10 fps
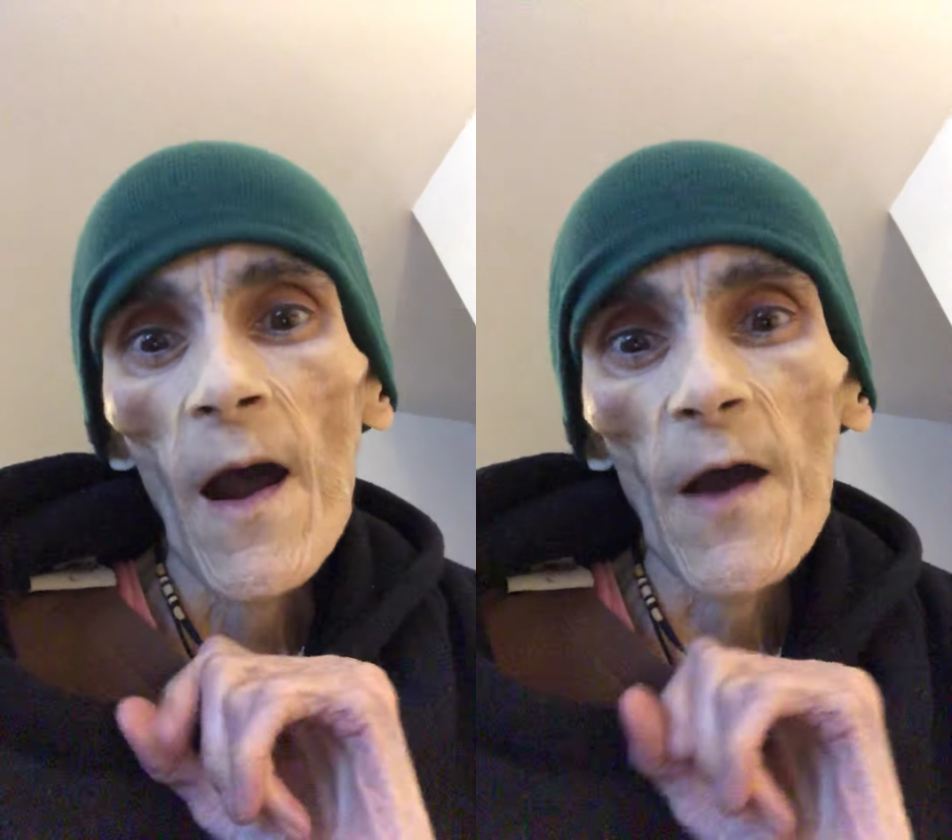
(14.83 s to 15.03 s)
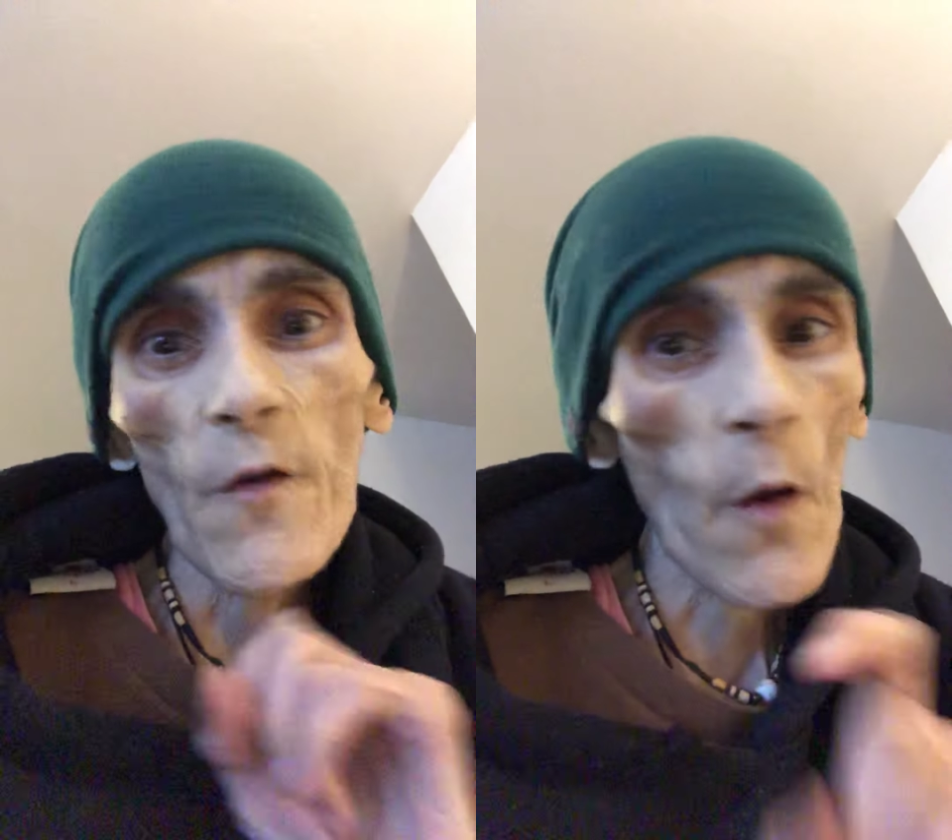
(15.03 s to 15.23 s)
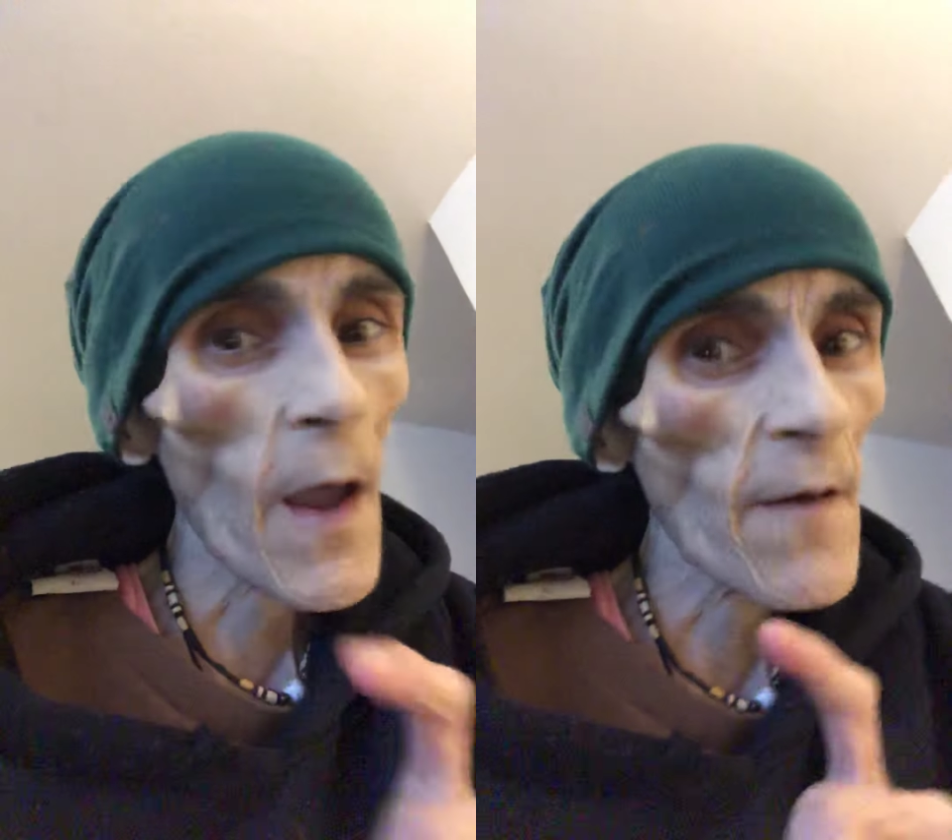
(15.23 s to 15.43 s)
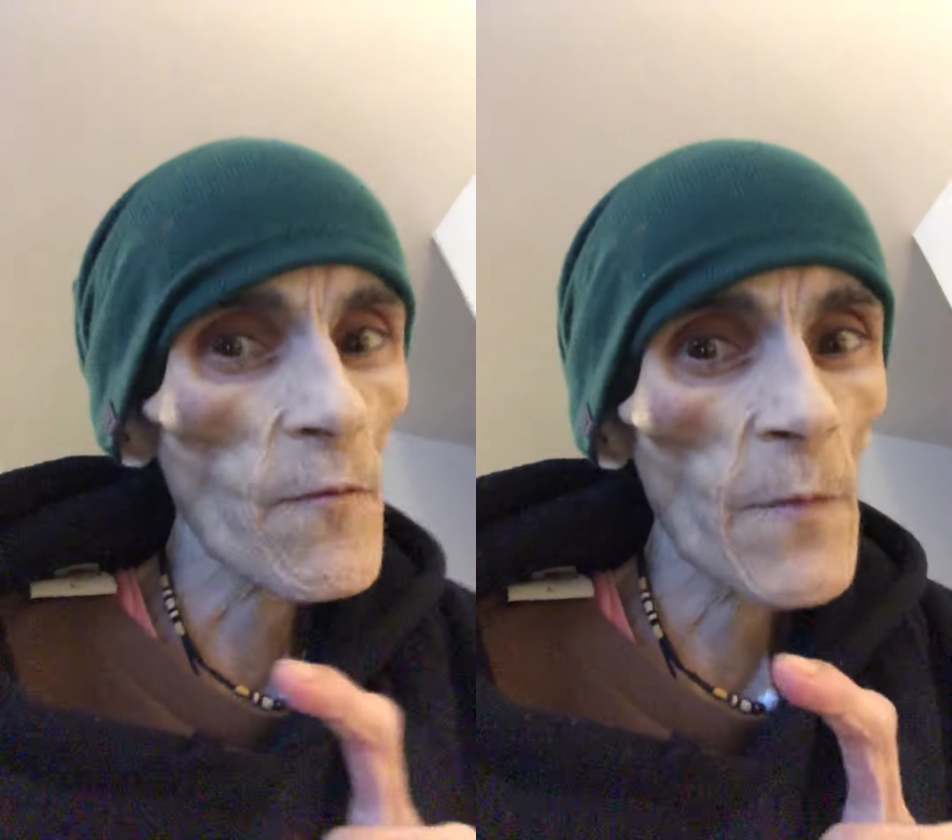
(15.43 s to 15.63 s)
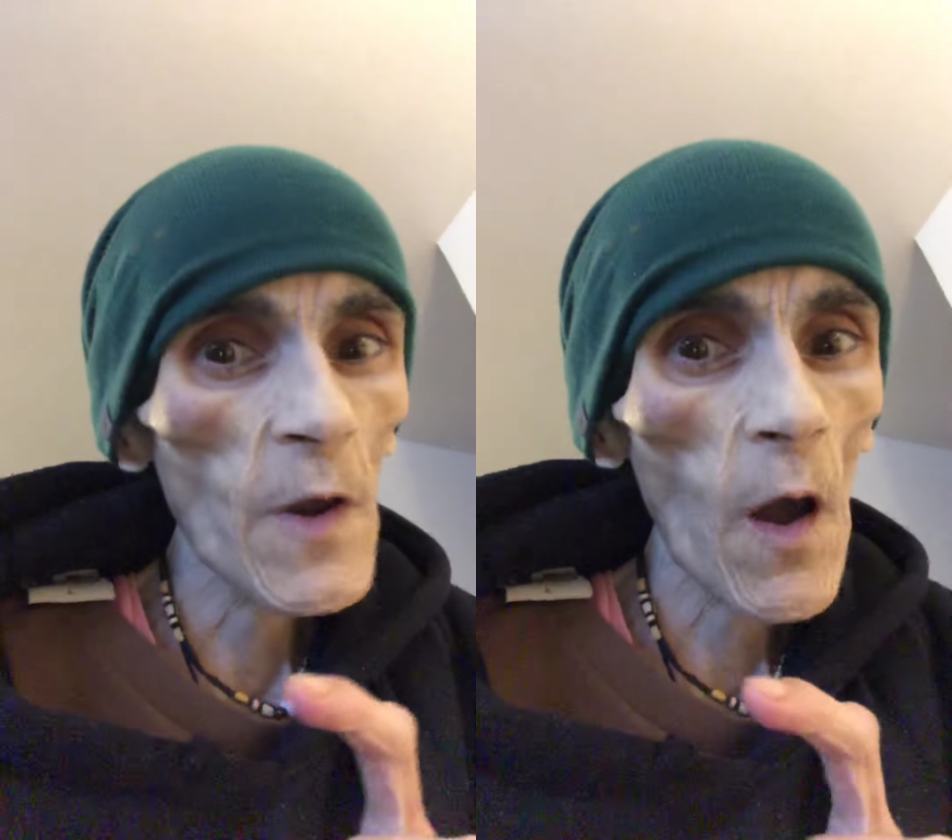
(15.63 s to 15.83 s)
I know I
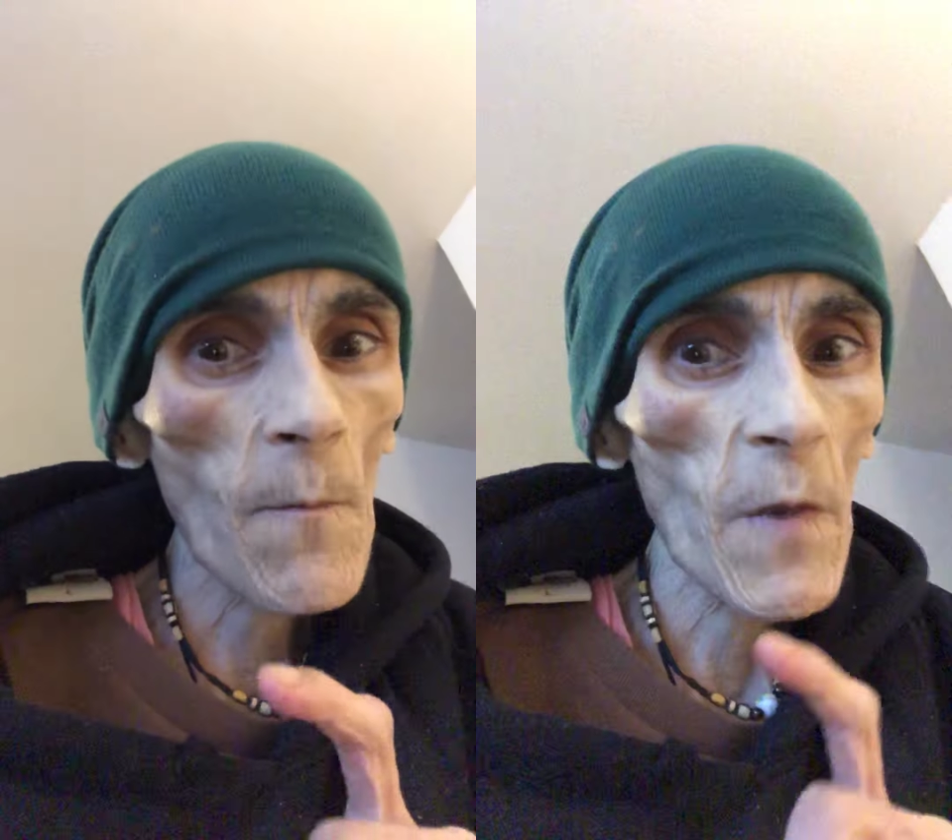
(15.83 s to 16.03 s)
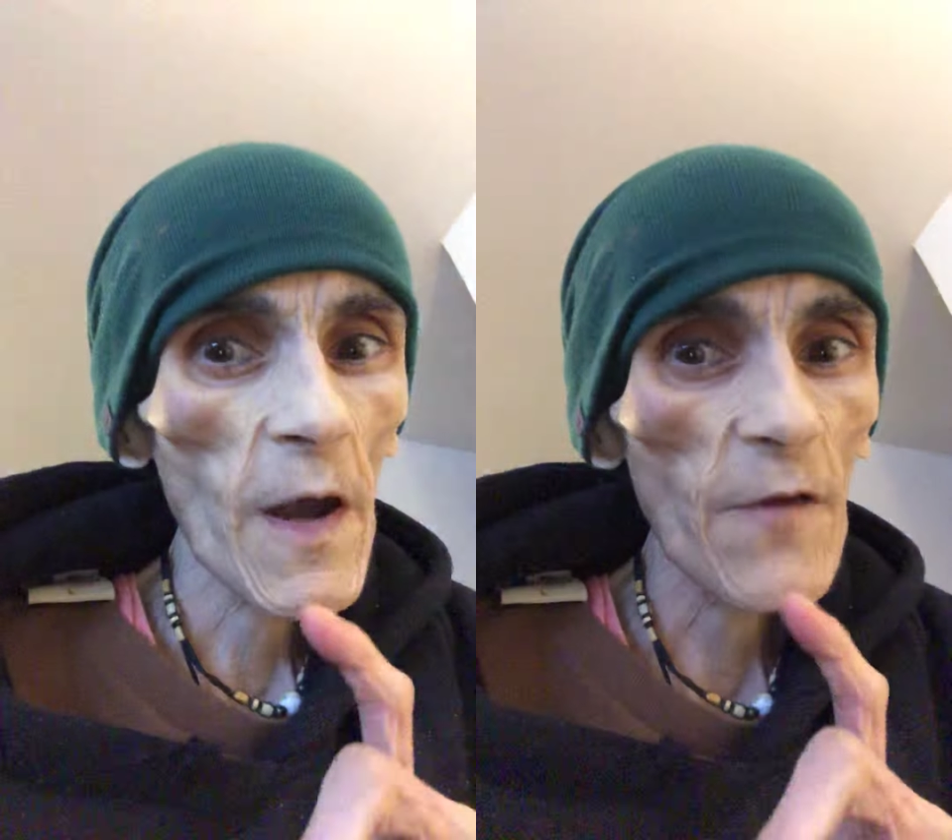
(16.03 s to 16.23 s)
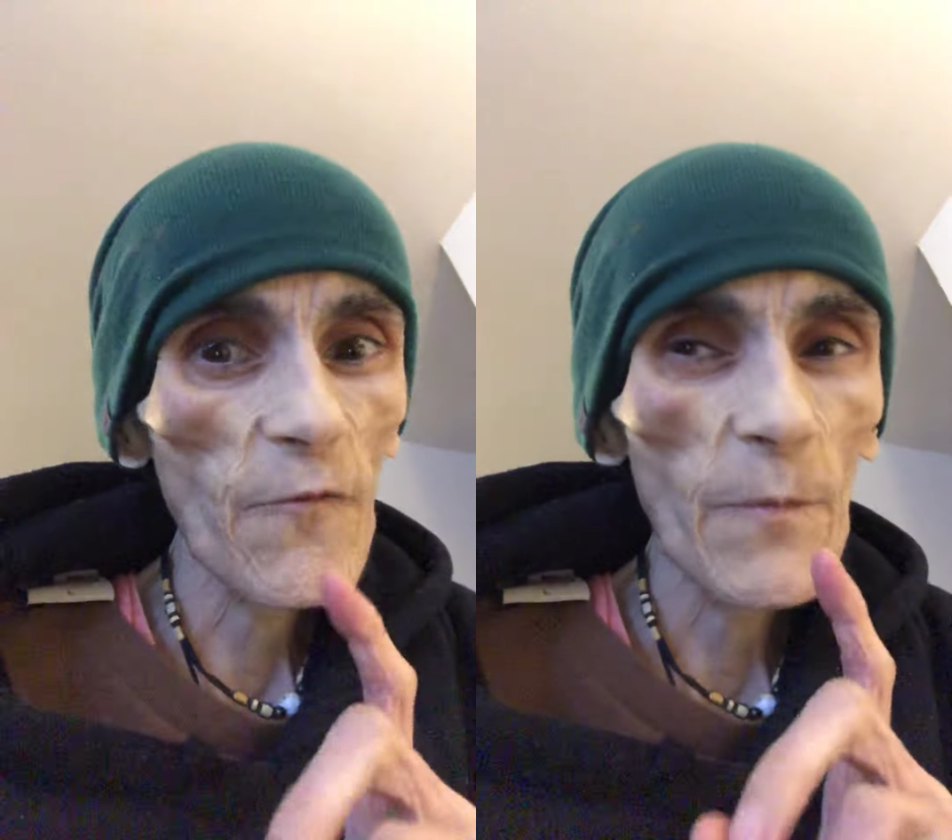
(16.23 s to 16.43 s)
haven't been on much,